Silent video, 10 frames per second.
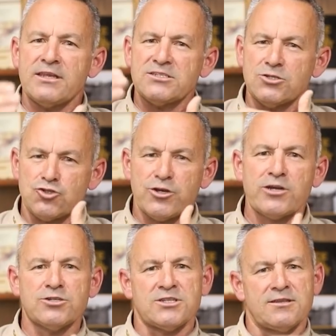things that
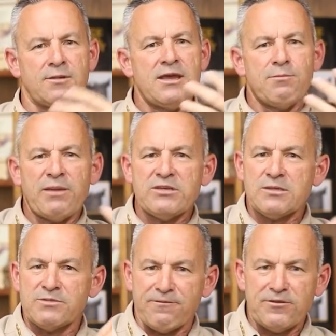triggers and maybe
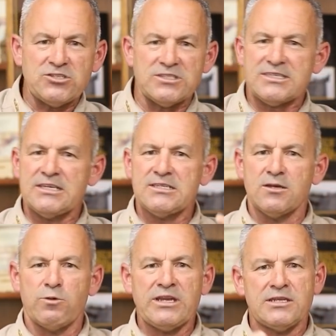some deficiencies
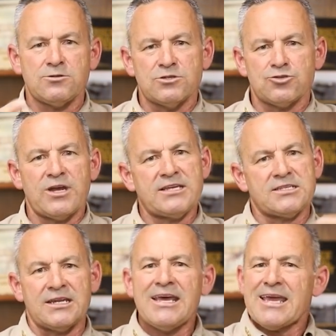that we need to
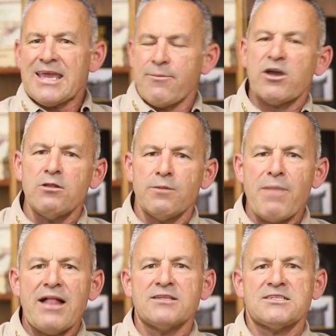address and chemical
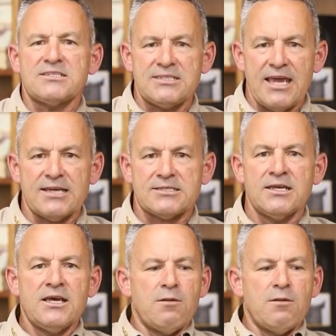imbalances, yes.